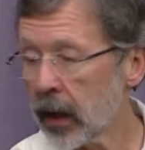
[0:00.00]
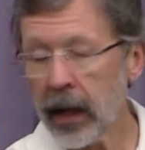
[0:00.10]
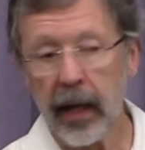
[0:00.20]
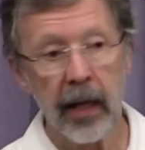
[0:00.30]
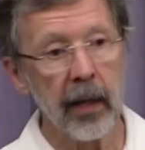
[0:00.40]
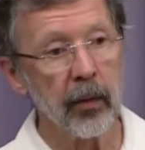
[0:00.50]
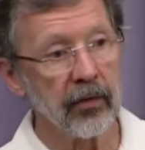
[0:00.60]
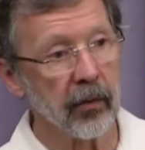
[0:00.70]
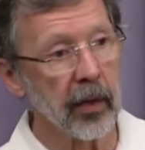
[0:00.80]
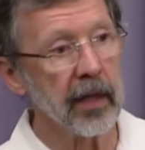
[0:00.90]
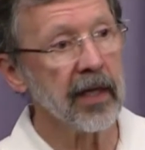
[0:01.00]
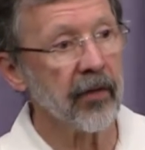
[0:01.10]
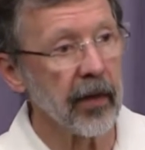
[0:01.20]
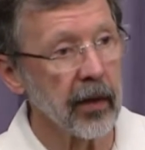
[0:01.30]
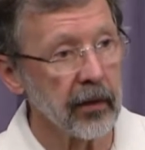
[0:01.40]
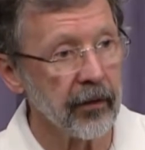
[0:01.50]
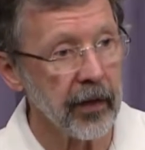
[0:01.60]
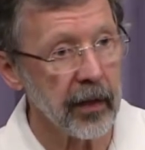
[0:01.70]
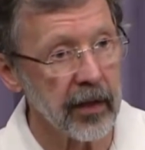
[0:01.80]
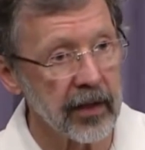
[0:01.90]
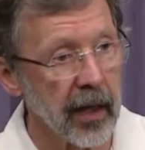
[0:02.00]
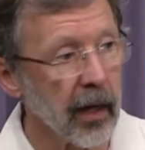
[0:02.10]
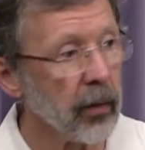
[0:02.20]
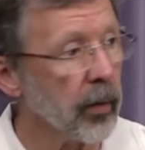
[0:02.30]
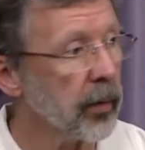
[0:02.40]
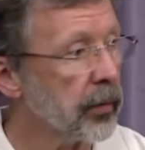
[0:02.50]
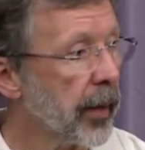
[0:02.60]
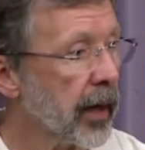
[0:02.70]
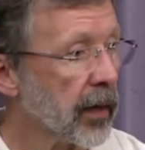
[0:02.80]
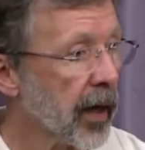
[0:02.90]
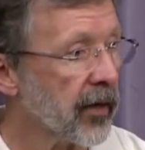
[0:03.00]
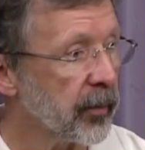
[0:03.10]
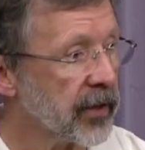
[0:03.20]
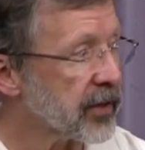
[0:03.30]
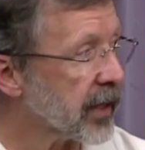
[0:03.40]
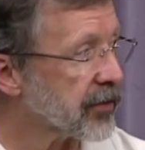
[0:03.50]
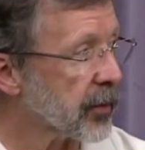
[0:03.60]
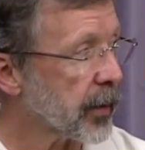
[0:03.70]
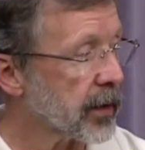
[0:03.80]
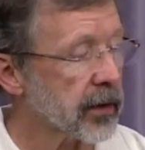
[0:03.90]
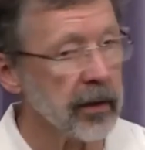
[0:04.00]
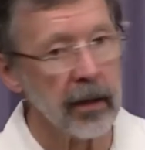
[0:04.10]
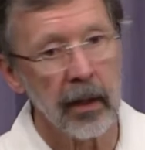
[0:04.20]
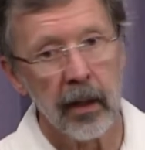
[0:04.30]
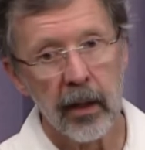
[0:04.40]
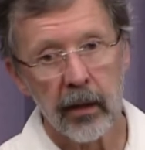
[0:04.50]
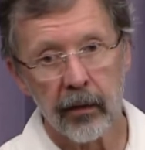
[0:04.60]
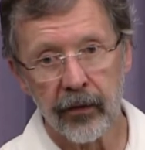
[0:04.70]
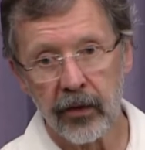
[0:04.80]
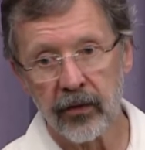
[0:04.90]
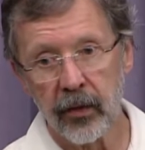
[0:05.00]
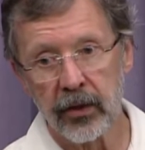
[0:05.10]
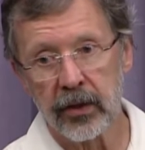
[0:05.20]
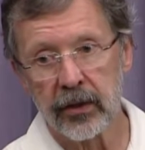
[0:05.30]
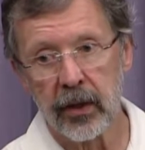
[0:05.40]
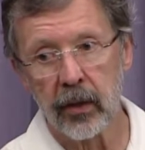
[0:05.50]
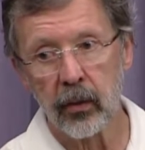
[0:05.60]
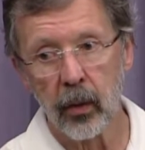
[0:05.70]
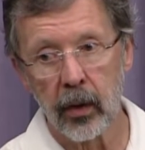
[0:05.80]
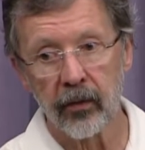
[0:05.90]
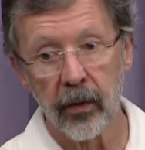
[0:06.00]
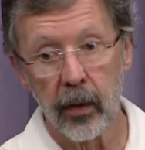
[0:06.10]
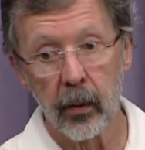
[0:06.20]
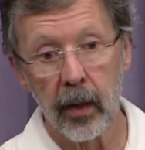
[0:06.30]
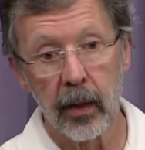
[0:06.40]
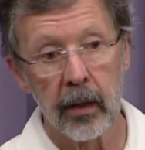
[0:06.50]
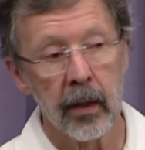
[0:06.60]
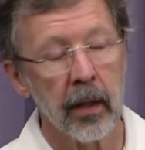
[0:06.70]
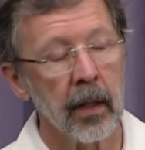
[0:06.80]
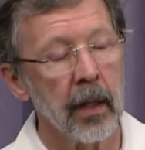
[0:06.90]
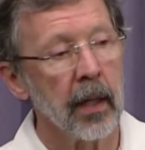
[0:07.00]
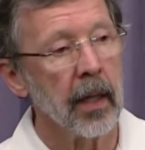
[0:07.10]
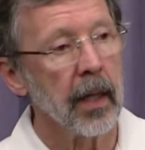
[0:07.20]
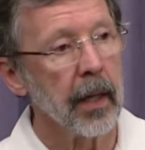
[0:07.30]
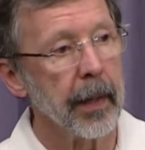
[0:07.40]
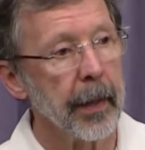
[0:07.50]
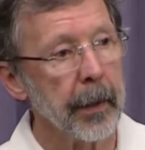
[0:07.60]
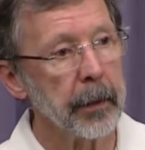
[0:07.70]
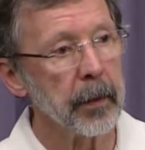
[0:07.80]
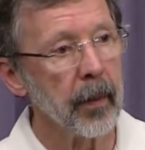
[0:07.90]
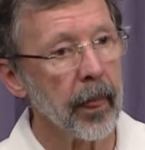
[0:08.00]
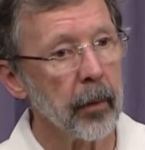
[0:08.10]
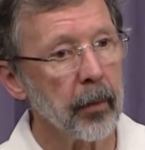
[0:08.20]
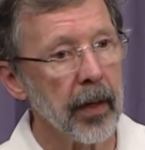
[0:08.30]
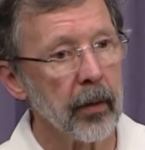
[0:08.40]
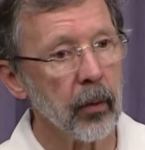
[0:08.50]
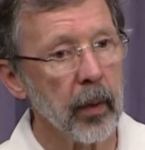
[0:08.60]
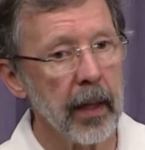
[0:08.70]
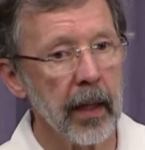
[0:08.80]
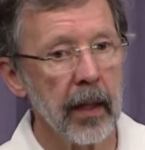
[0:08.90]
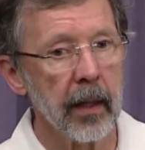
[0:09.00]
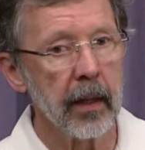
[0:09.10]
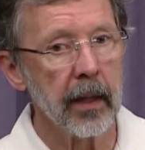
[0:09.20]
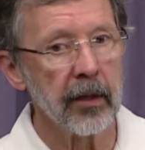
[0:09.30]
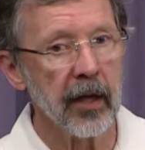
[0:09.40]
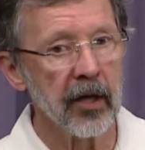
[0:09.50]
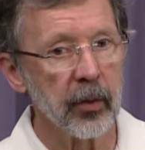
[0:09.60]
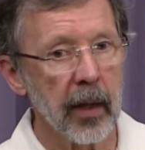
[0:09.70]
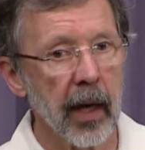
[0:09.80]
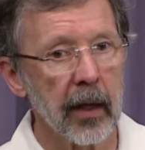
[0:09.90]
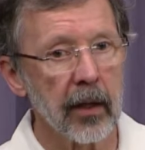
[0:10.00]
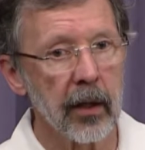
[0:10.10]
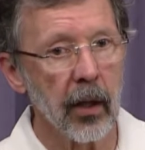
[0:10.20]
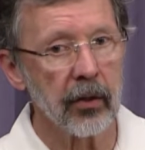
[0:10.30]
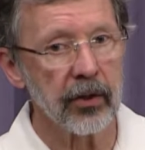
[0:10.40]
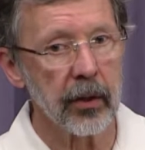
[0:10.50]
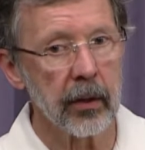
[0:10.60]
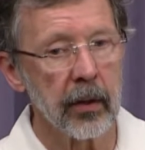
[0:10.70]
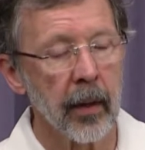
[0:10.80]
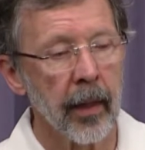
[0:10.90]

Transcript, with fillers: and it was really difficult to figure this out, and we made a lot of misestimates, and the first versions didn't work very well, um, but we, as we got closer,